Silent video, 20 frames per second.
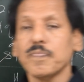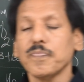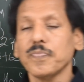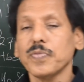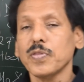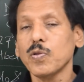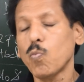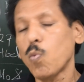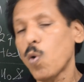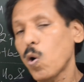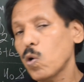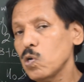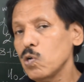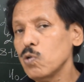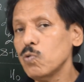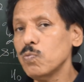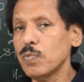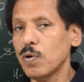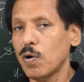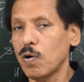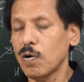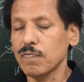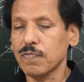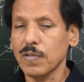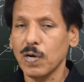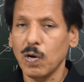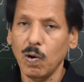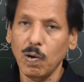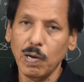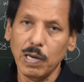the volume of
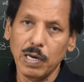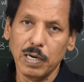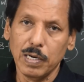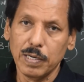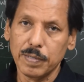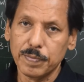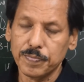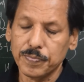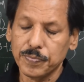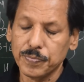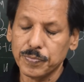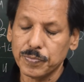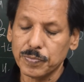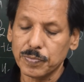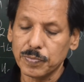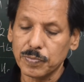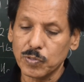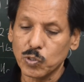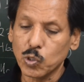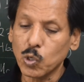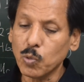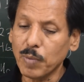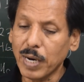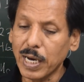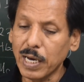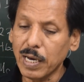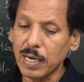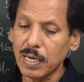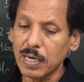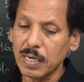the oil. So
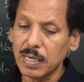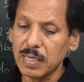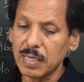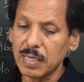my